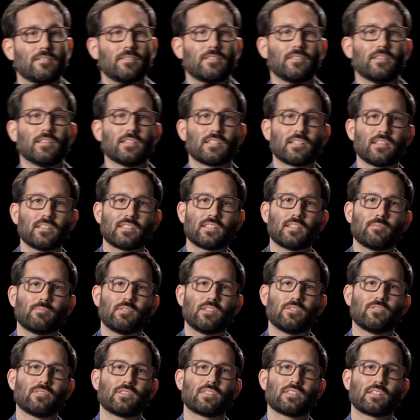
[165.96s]
The system
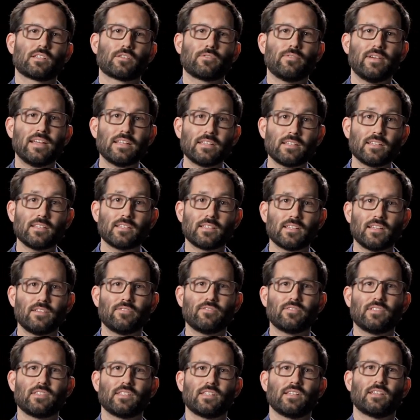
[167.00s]
used
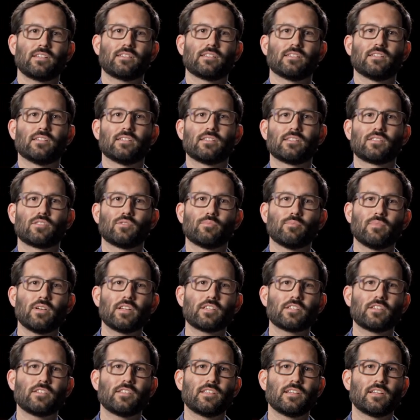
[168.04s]
27 signals to
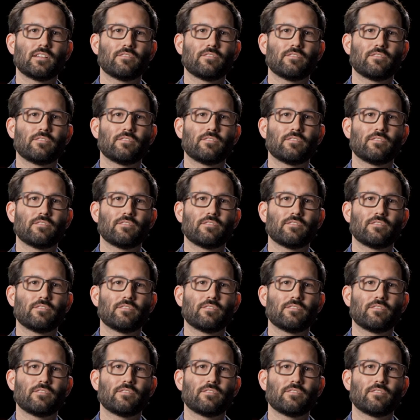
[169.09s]
measure the